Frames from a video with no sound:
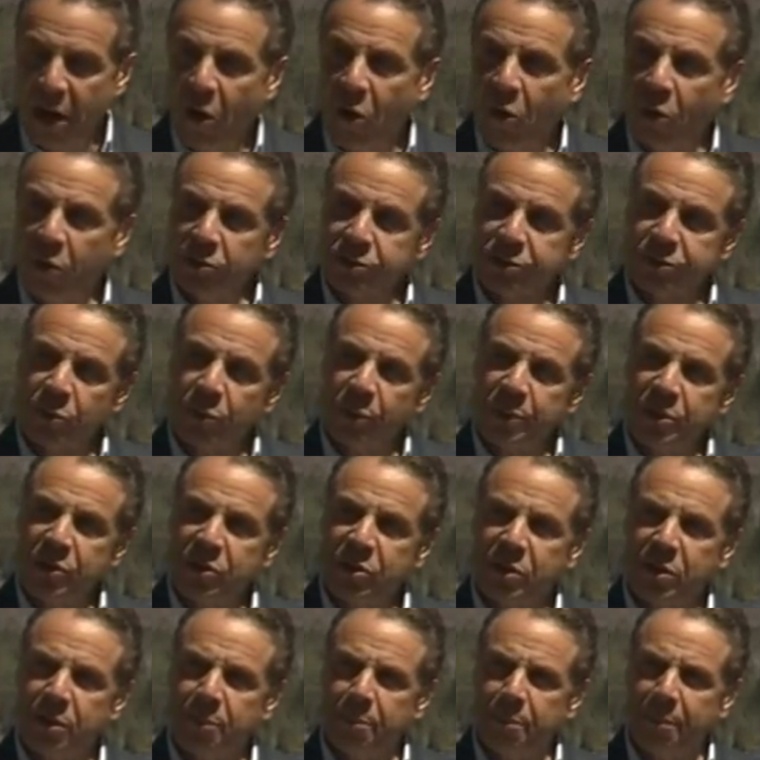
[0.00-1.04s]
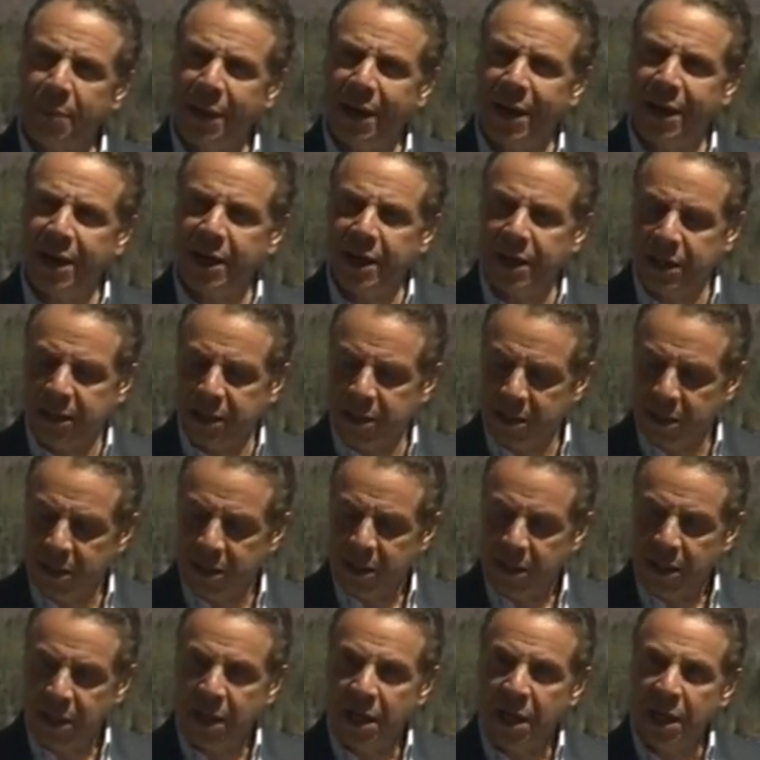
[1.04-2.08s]
Also, when you combine
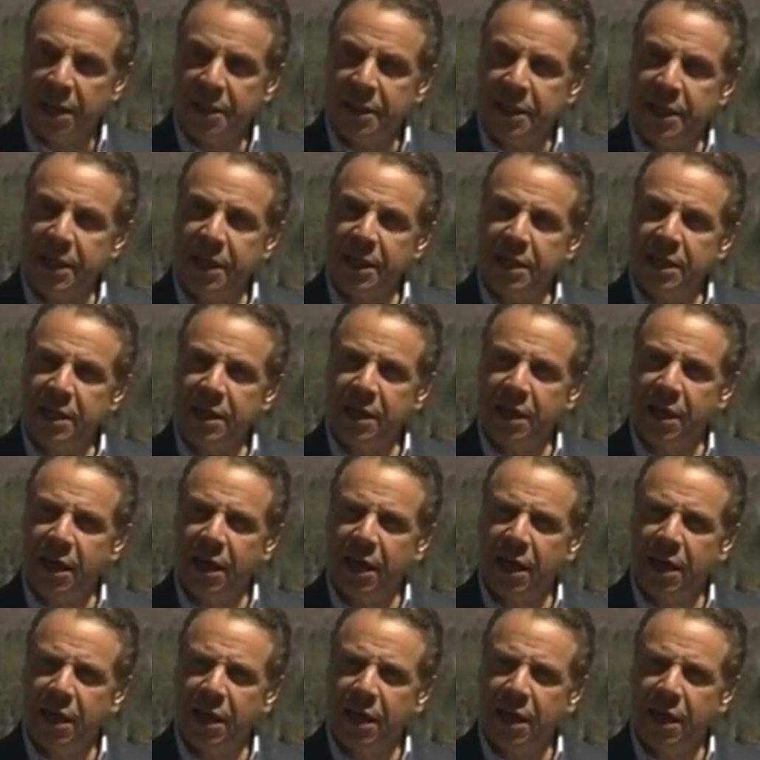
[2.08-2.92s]
the